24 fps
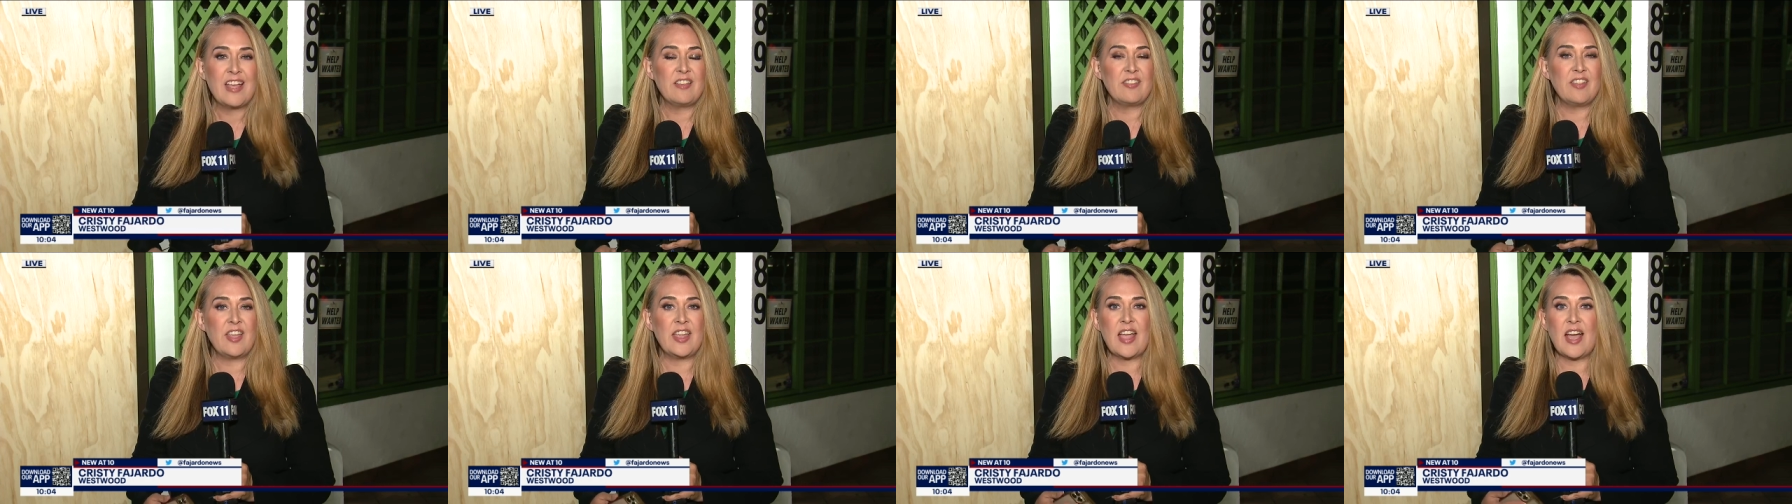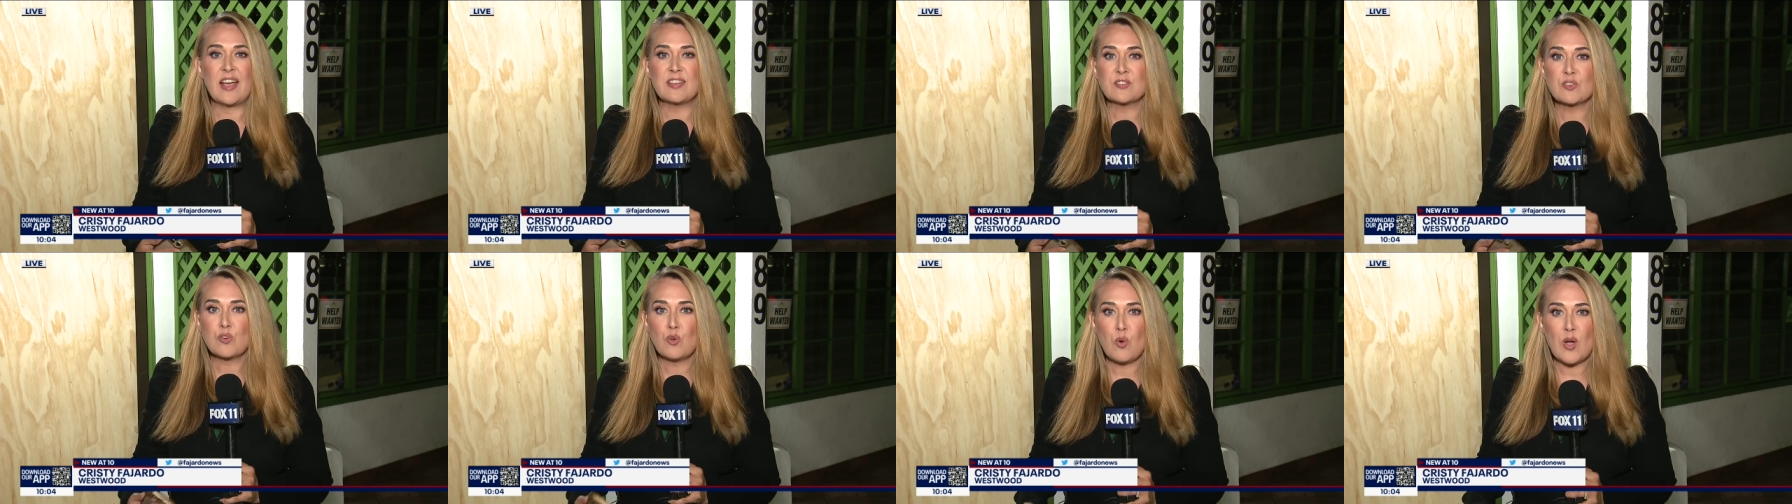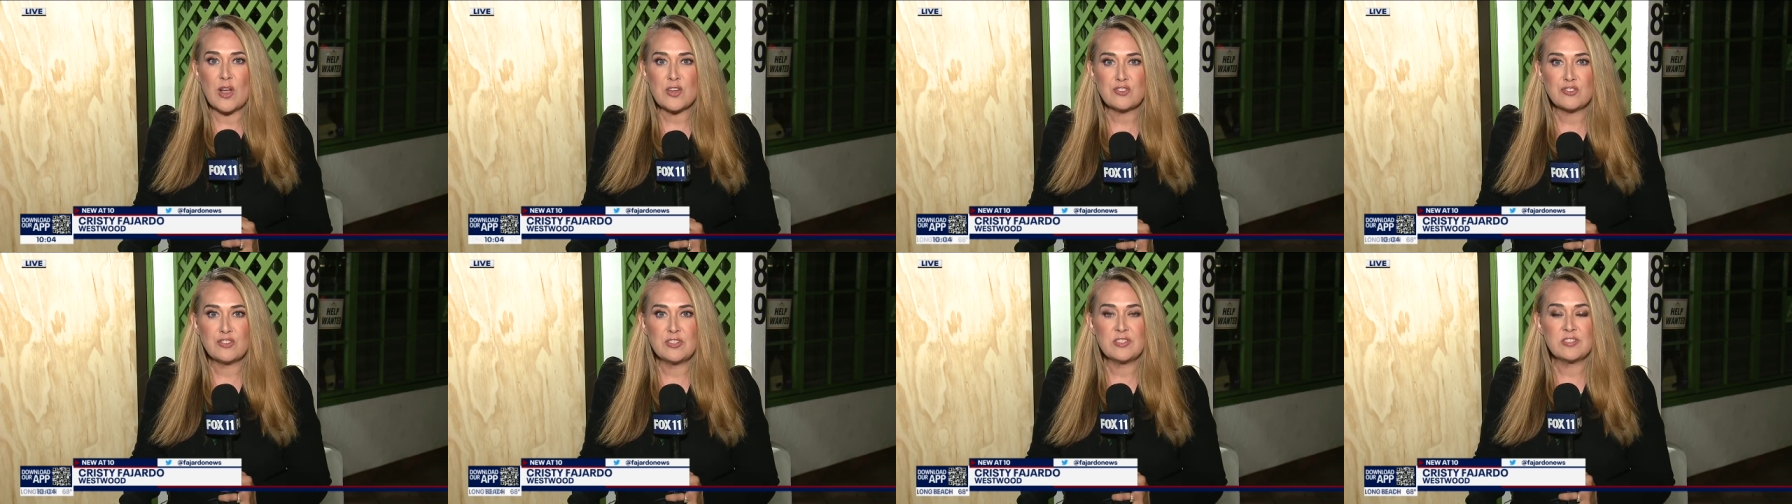they ask
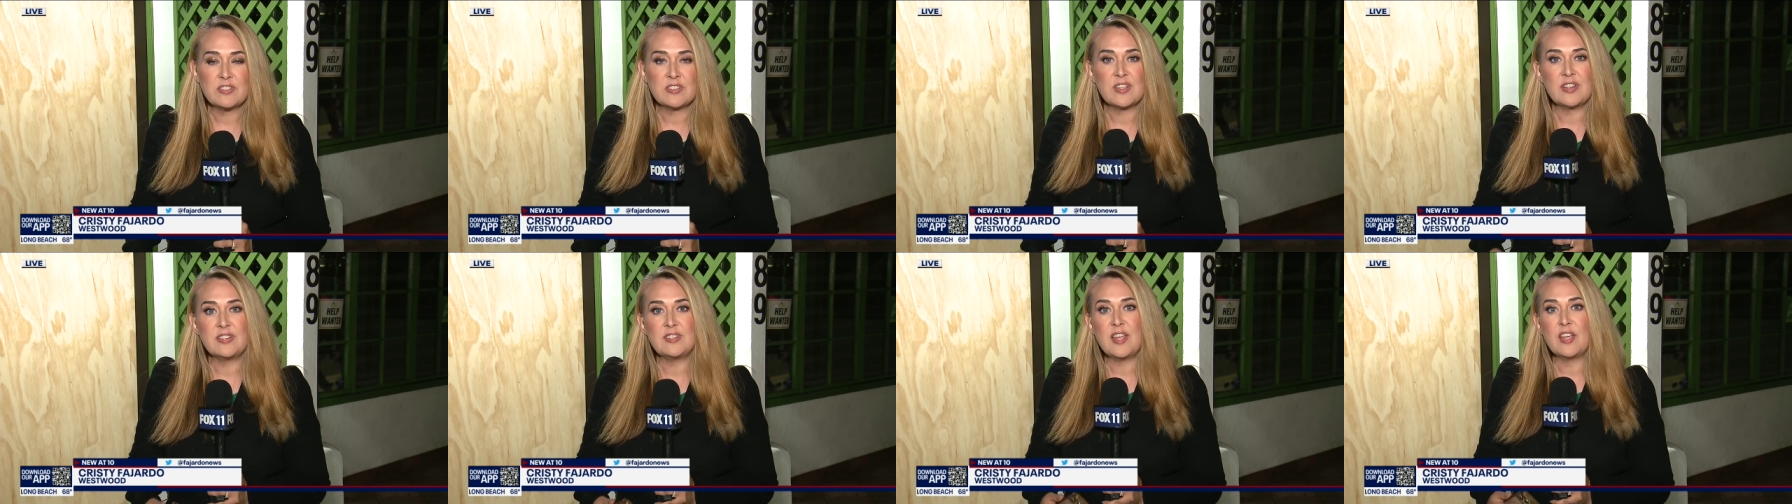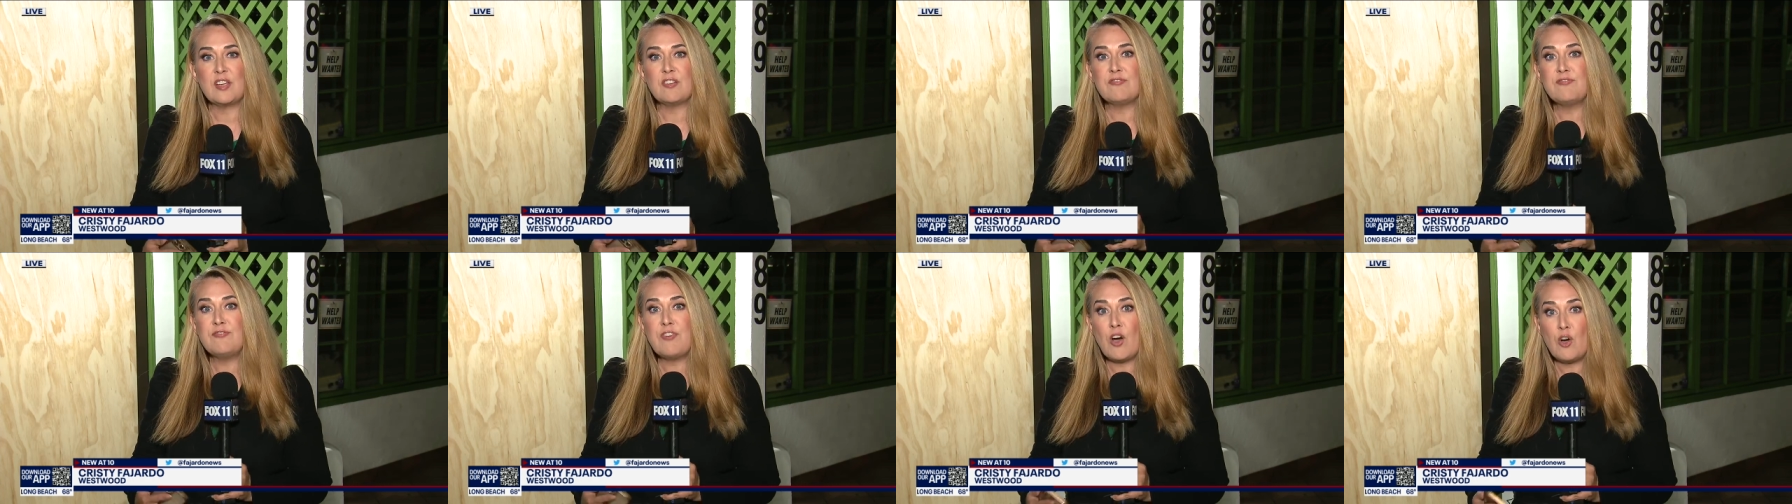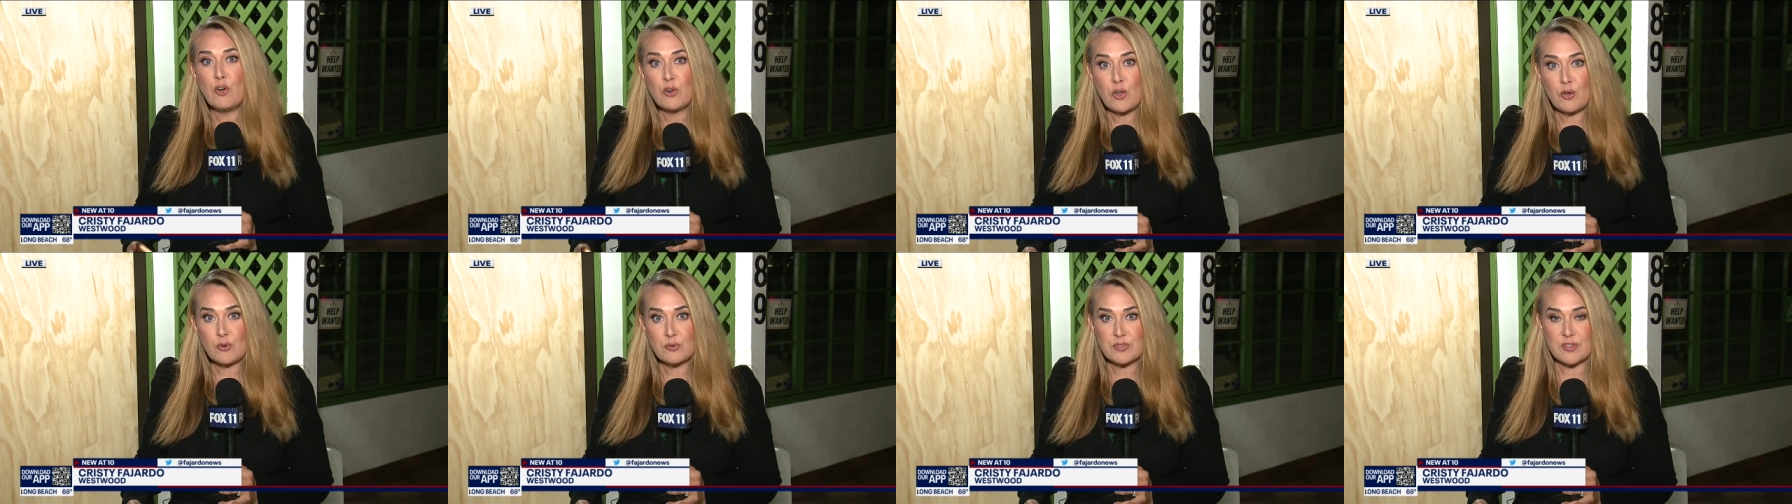questions, they take
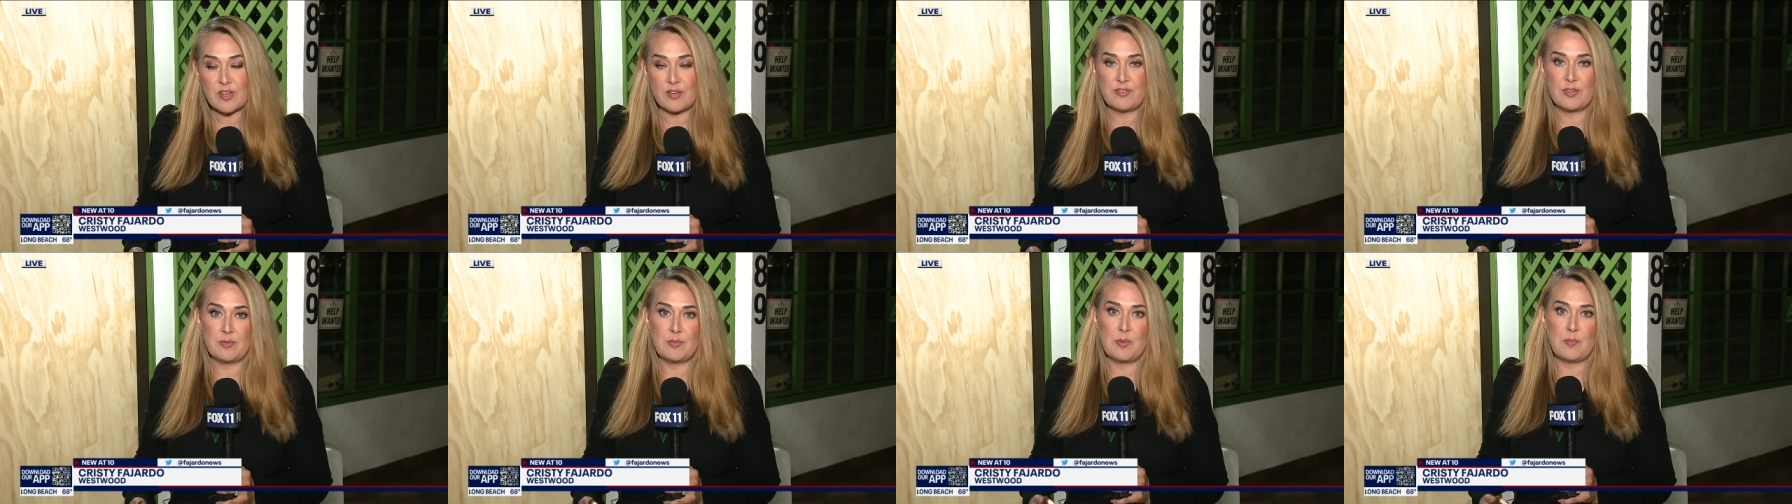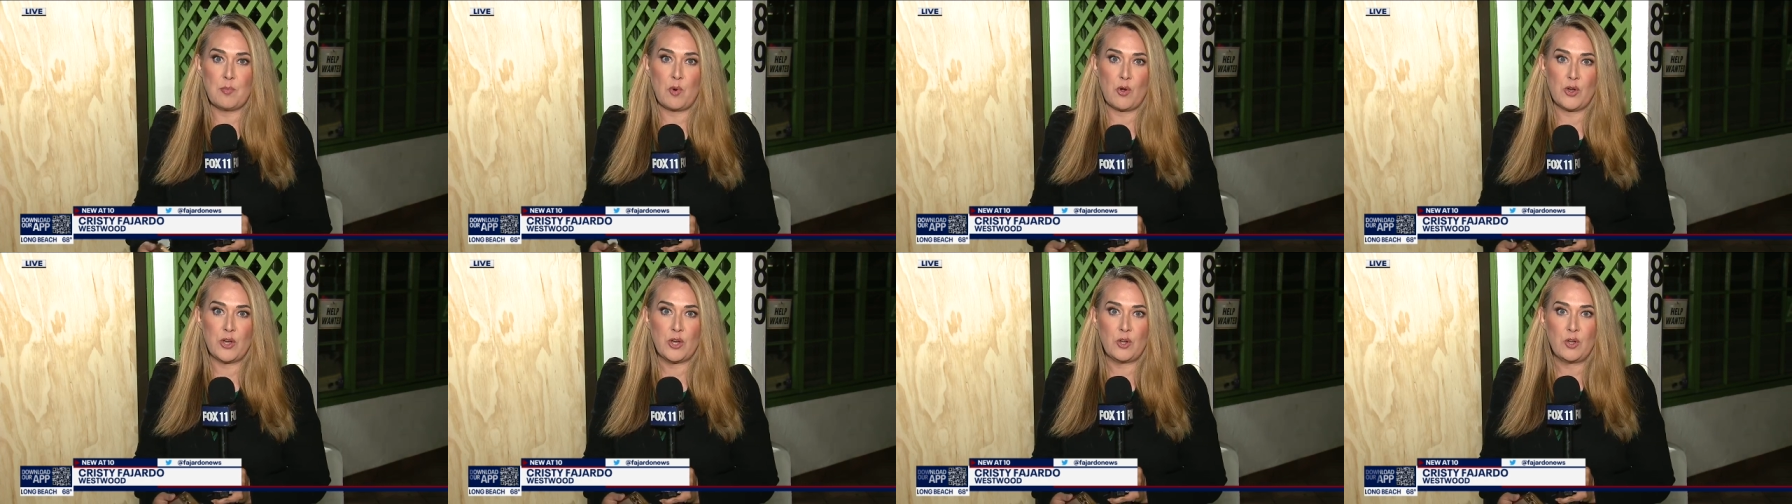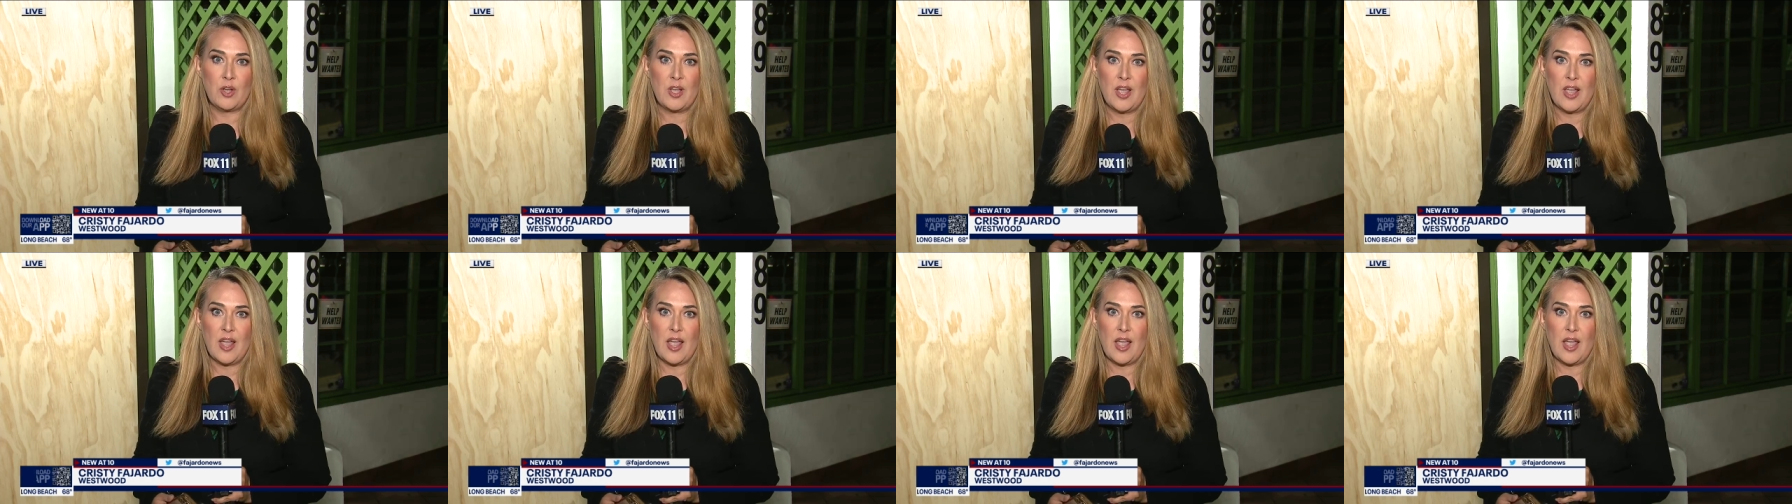photos of the memorial,